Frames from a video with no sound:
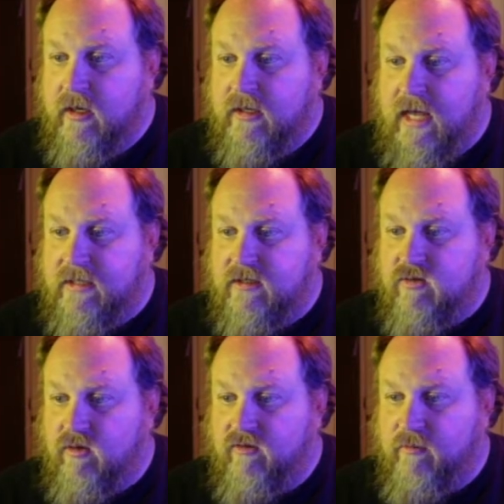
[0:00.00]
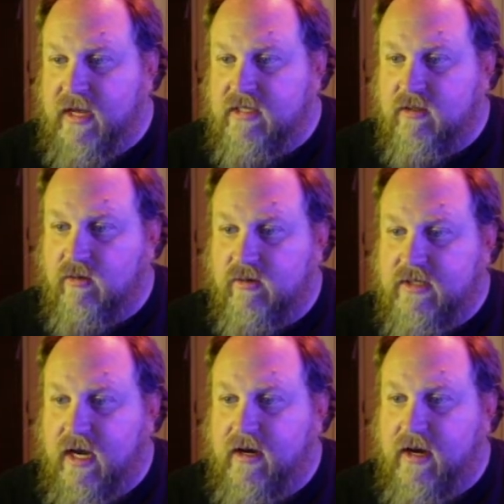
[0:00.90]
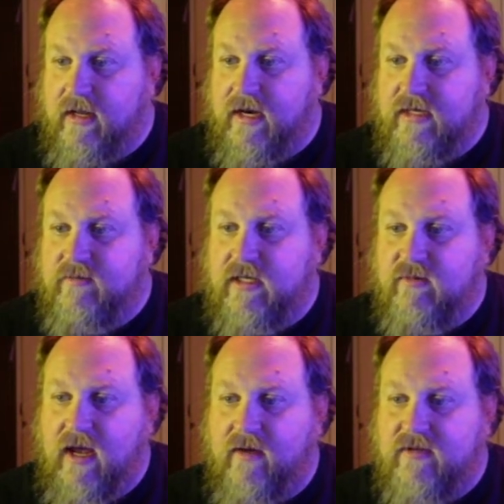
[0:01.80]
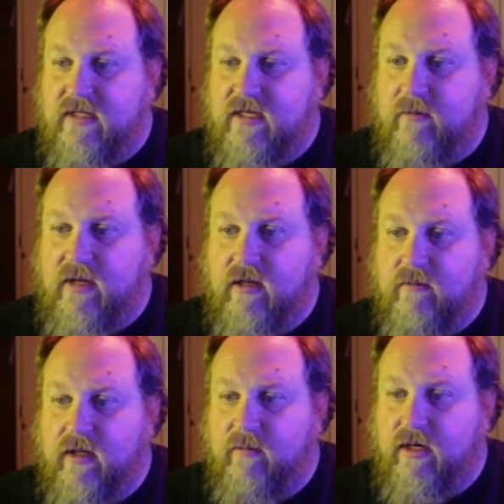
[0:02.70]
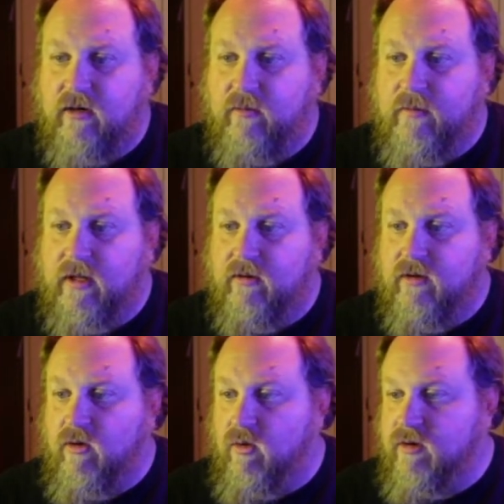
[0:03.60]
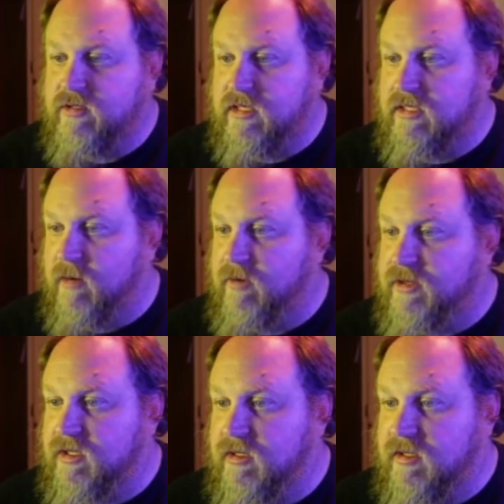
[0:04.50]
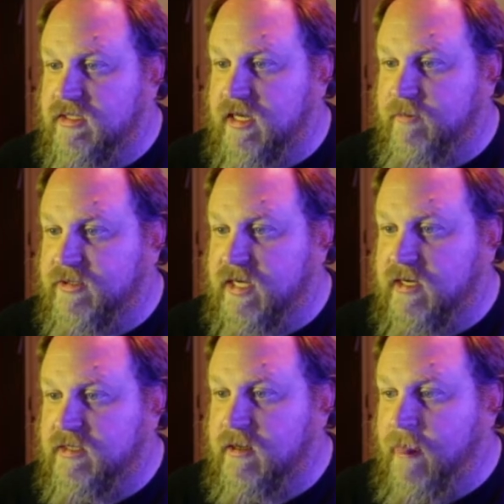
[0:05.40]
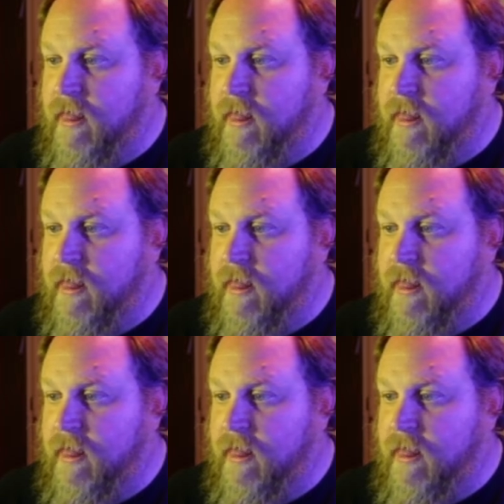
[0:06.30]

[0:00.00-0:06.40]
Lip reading: That's sort of the base of the whole set. And the next piece we have is the 10 millimeter pillar in the corner. So these come with the sample set.